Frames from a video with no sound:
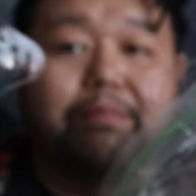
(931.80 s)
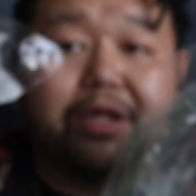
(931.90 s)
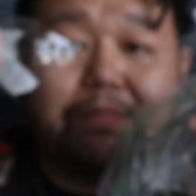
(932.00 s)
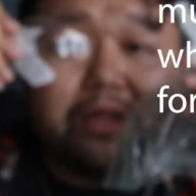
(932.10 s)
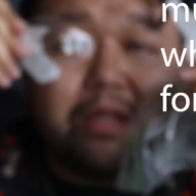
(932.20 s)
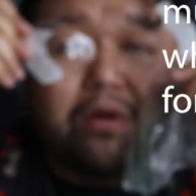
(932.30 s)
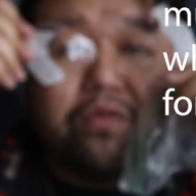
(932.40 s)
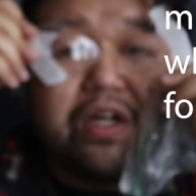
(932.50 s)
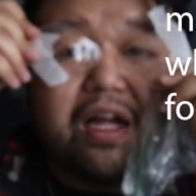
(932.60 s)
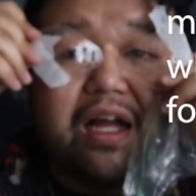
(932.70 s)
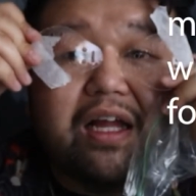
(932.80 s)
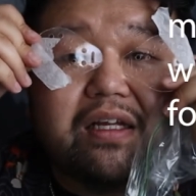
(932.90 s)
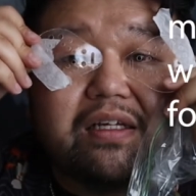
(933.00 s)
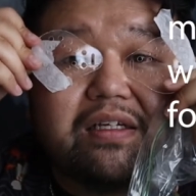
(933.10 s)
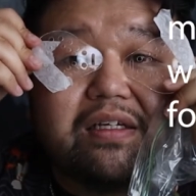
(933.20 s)
But you put them over your
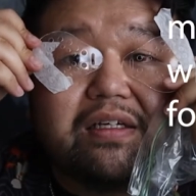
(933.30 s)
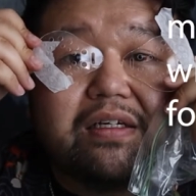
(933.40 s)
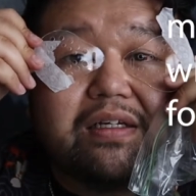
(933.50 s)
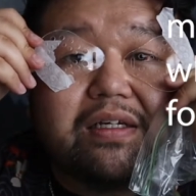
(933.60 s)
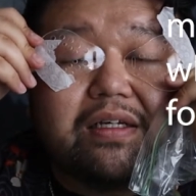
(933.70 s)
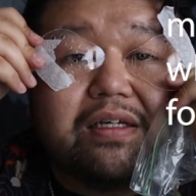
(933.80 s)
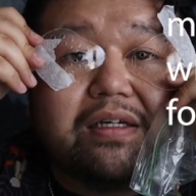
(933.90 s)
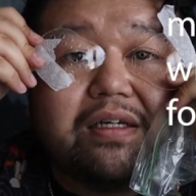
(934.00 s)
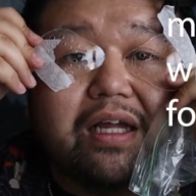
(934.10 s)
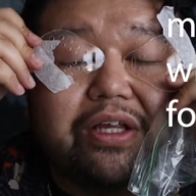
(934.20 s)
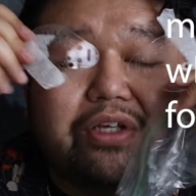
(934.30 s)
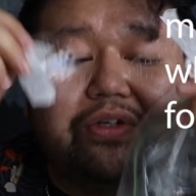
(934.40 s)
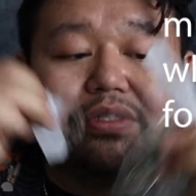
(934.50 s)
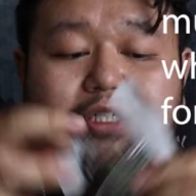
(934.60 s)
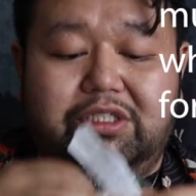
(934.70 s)
eye, and you
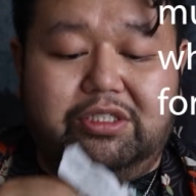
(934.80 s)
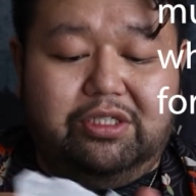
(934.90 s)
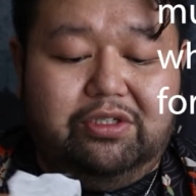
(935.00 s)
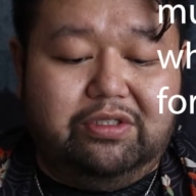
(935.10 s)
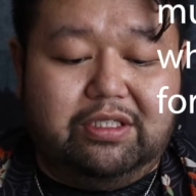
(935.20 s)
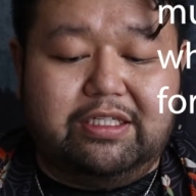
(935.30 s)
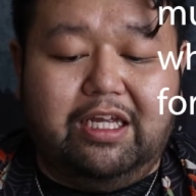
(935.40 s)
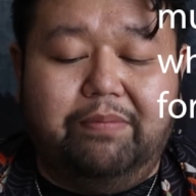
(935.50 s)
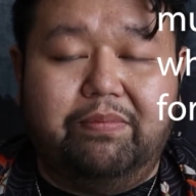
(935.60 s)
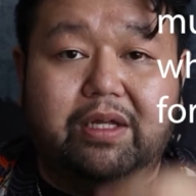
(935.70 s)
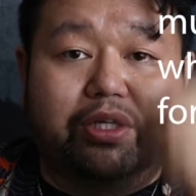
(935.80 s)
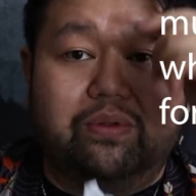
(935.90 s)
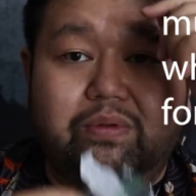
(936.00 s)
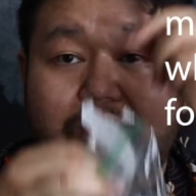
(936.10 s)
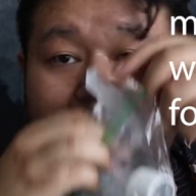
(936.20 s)
use the tape, and
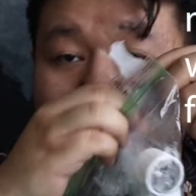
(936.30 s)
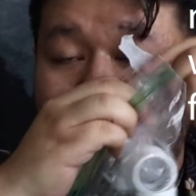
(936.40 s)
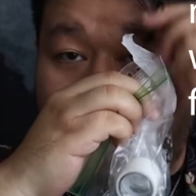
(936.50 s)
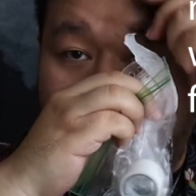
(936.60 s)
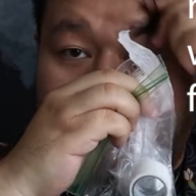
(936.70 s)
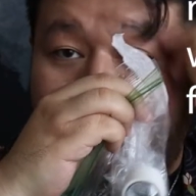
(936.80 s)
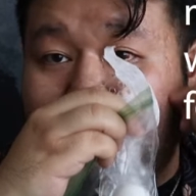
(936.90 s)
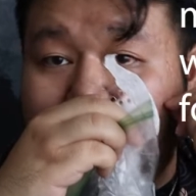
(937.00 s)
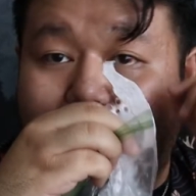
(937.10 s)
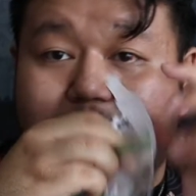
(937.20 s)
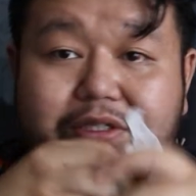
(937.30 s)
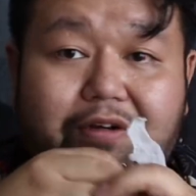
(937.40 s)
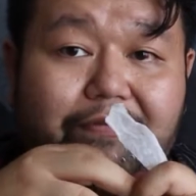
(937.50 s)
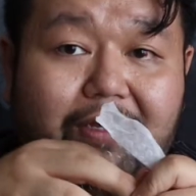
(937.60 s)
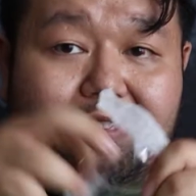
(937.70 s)
you literally have to tape it to
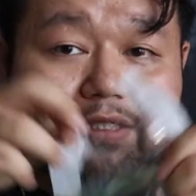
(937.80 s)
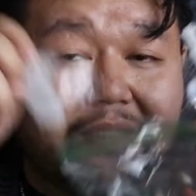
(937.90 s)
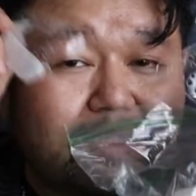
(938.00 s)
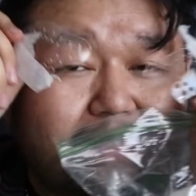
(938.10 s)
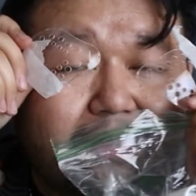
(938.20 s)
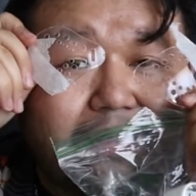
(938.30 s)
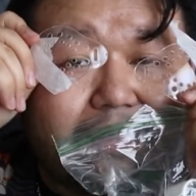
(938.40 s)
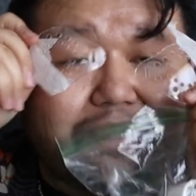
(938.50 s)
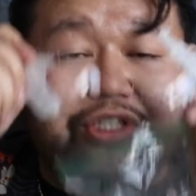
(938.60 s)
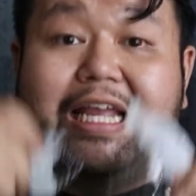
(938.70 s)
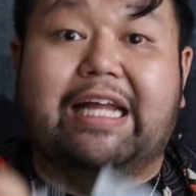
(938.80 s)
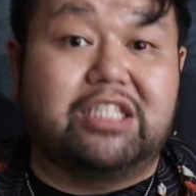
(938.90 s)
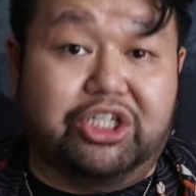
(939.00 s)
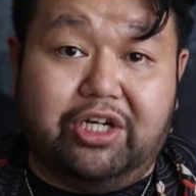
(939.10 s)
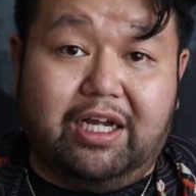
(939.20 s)
your face. Because you can't
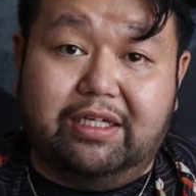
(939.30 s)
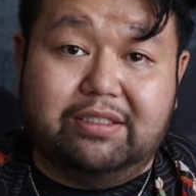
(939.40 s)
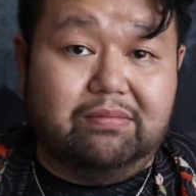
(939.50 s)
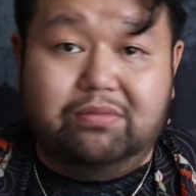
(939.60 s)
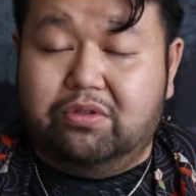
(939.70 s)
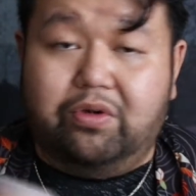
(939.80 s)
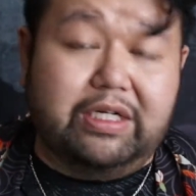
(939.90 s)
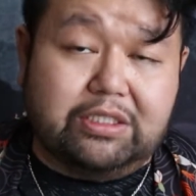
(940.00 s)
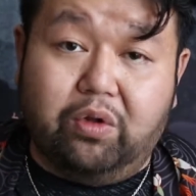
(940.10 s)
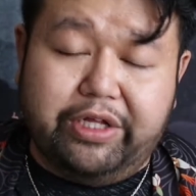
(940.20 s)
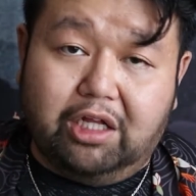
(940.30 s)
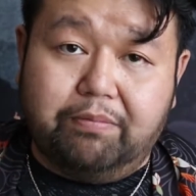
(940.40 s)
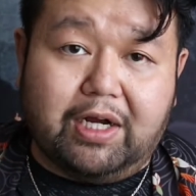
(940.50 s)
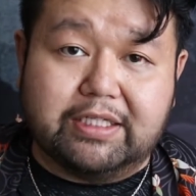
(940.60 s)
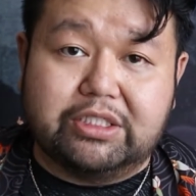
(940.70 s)
touch your eyes. During this whole healing
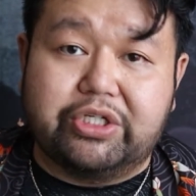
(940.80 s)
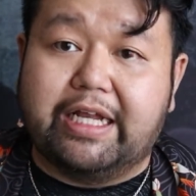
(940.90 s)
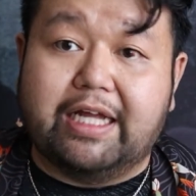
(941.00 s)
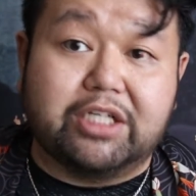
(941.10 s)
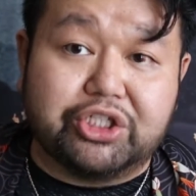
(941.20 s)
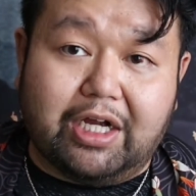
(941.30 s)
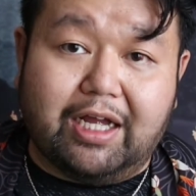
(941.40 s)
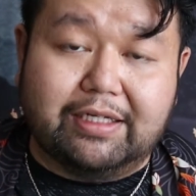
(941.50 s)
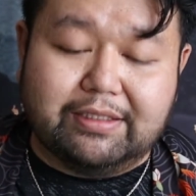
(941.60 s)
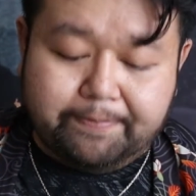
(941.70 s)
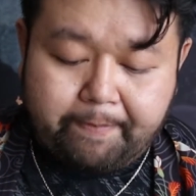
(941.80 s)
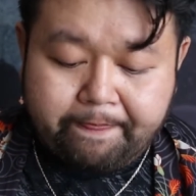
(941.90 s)
process, you cannot touch your eyes.